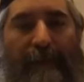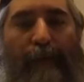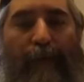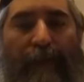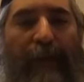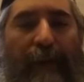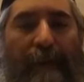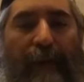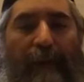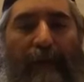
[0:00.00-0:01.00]

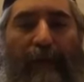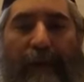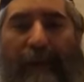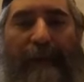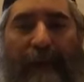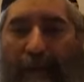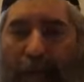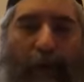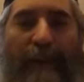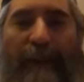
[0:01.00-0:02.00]
Rabbeinu attended
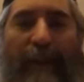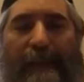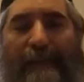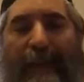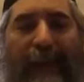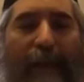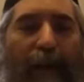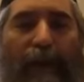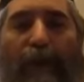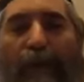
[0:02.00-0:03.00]
all Klal
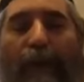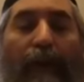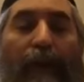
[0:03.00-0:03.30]
Yisrael,